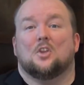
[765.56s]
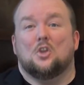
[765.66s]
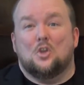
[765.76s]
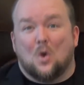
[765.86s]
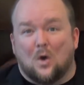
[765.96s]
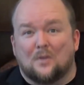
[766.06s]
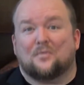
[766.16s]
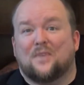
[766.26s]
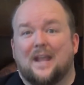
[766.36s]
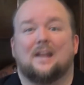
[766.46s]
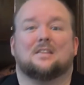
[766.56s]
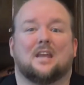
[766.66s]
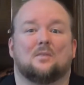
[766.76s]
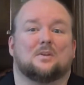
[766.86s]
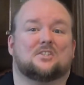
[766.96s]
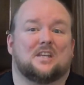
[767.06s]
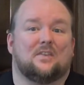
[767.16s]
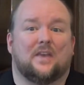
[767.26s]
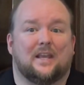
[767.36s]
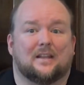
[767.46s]
Your faith can
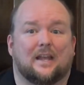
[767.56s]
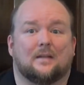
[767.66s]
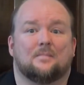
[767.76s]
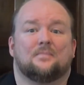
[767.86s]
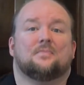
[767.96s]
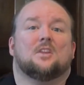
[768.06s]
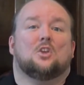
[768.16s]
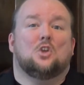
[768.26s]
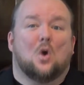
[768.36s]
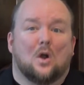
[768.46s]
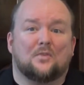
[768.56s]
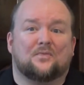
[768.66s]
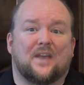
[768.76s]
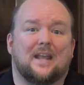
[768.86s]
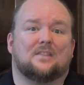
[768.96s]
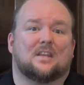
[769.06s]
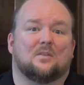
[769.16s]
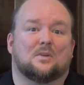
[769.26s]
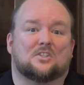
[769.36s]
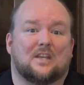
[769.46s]
receive healing. Your faith
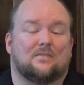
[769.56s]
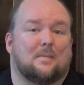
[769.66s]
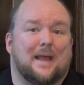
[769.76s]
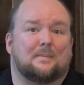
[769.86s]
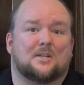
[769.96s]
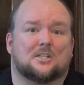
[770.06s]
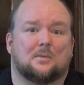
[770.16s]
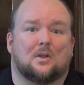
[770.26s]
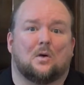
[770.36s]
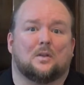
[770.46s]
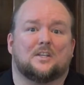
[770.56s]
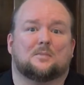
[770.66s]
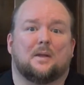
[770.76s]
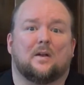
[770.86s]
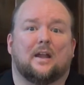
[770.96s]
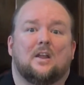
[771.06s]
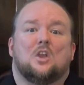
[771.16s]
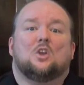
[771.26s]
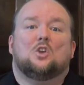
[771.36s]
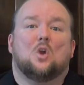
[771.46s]
can receive the baptism of the Holy Spirit.
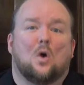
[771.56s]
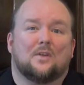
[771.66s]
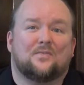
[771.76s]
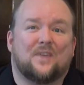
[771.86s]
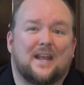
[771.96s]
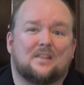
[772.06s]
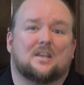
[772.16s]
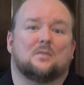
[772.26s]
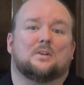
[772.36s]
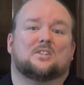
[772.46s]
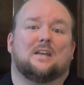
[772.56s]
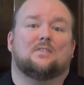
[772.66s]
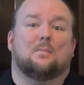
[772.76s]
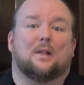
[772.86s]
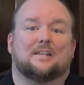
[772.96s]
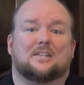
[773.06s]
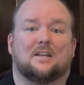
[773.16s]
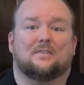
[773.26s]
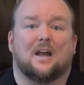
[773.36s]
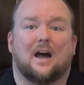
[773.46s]
Your faith can receive the
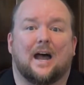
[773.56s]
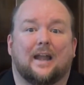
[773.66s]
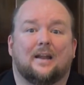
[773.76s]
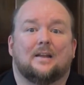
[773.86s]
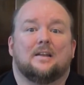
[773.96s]
blessing of God.